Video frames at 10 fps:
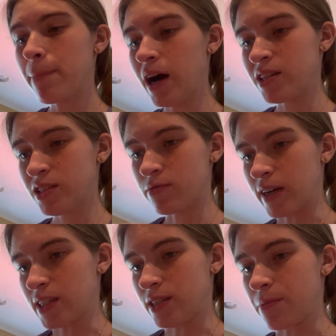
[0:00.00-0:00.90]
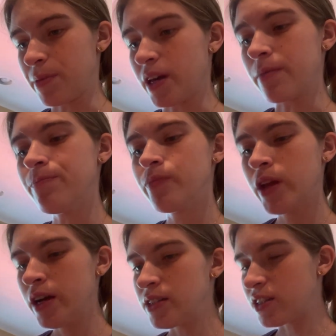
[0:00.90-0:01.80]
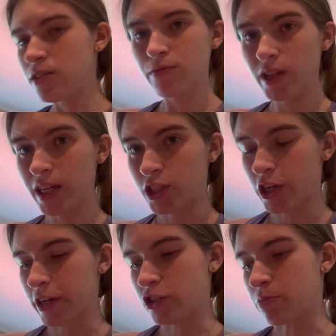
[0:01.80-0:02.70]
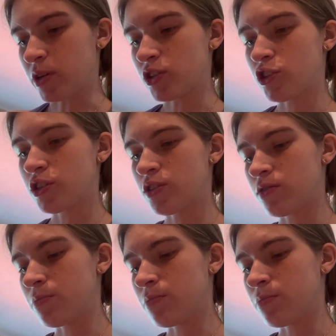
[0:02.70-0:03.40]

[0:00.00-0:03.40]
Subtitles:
pasta recipe didn't really change much